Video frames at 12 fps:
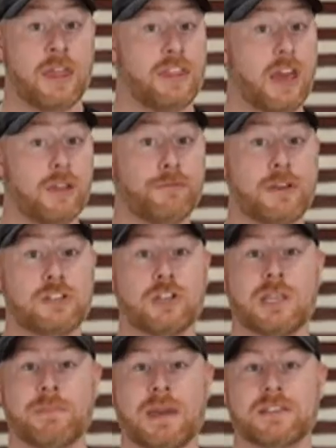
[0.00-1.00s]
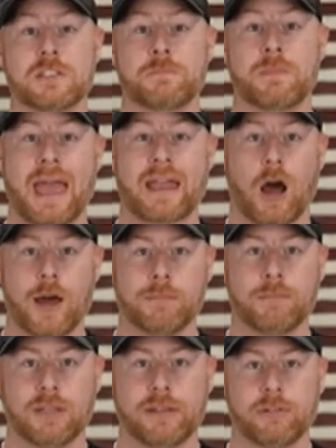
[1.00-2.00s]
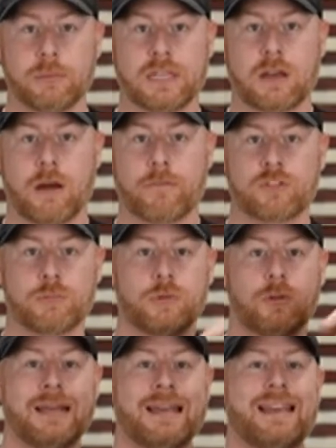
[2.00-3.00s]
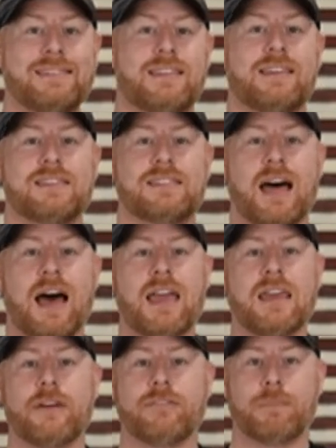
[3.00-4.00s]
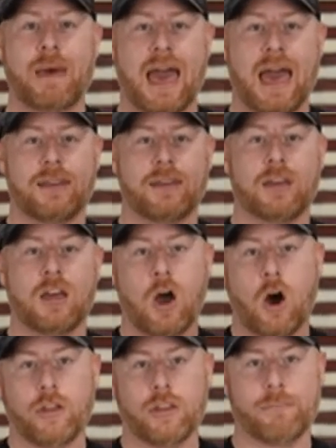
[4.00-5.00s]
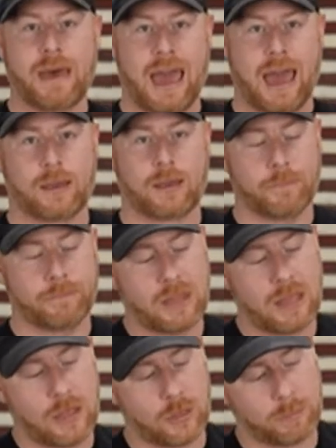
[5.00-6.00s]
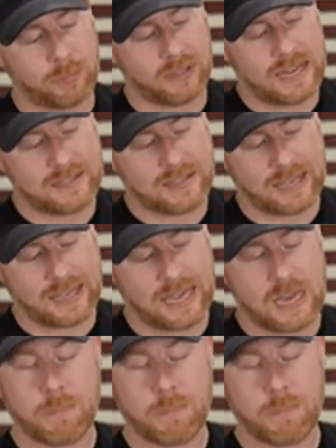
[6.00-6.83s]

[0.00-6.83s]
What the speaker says: The other feature that makes this bag unbelievably comfortable is the design of the padding on the back. They're placed at key